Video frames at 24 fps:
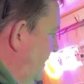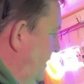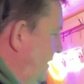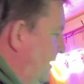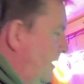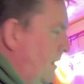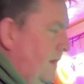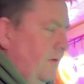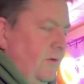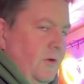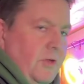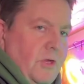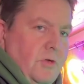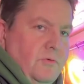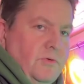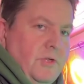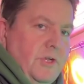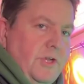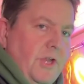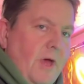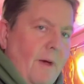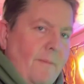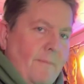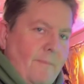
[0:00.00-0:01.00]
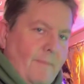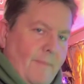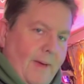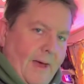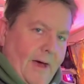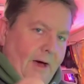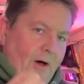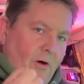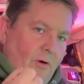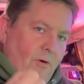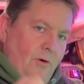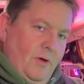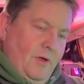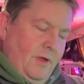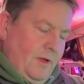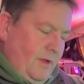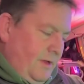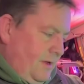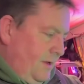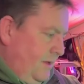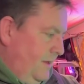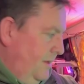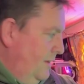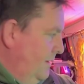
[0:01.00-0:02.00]
got to use a dumbbell
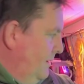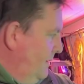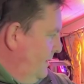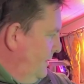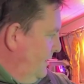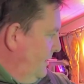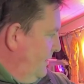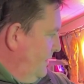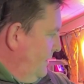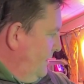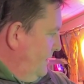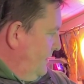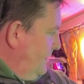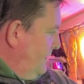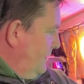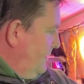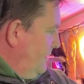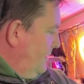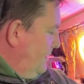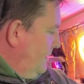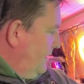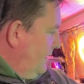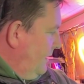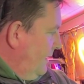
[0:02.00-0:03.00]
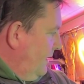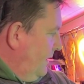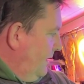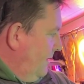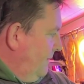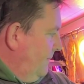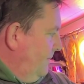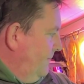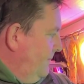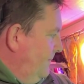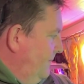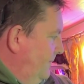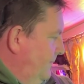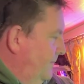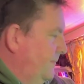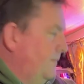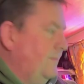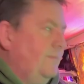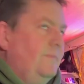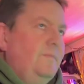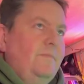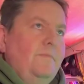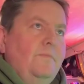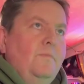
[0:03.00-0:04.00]

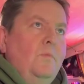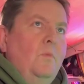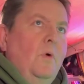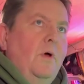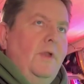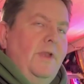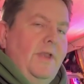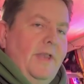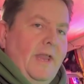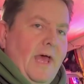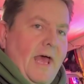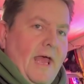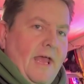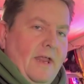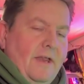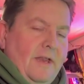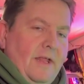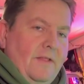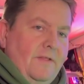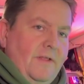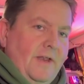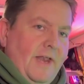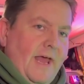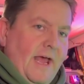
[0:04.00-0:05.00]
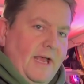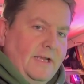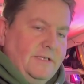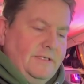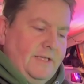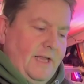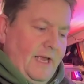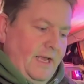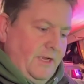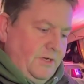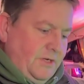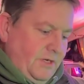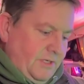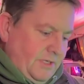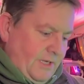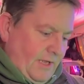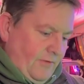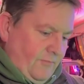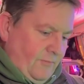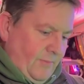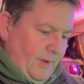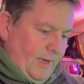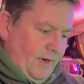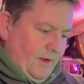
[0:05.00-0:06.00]
one day, and then the next day she's
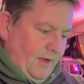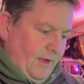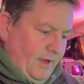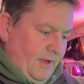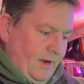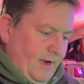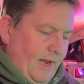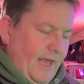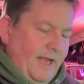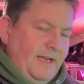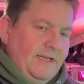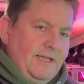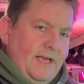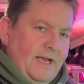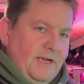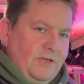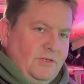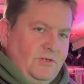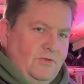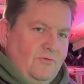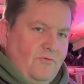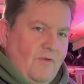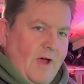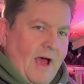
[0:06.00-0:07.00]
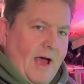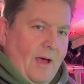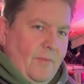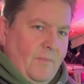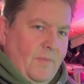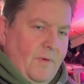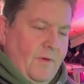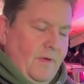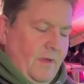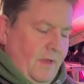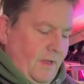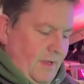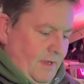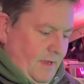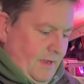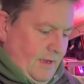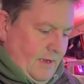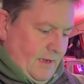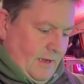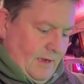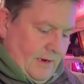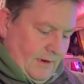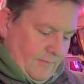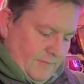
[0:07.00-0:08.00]
given me like a latex strap.
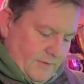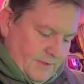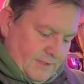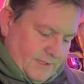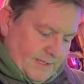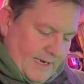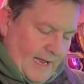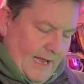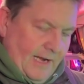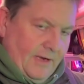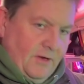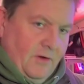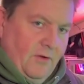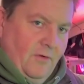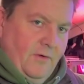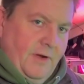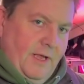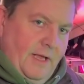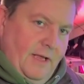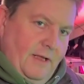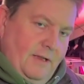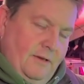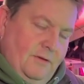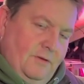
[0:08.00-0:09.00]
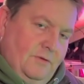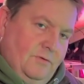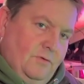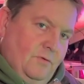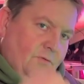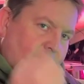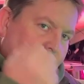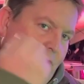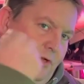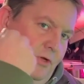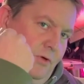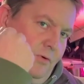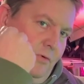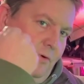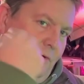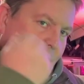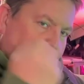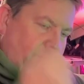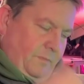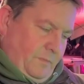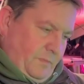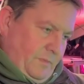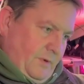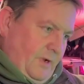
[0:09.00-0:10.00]
I have to stand on it and sort of do
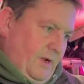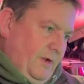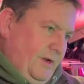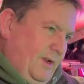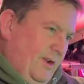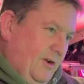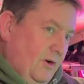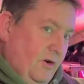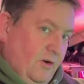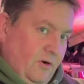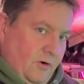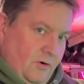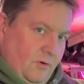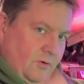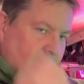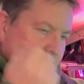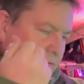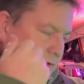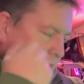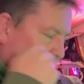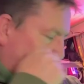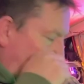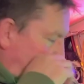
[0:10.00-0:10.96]
kind of curls,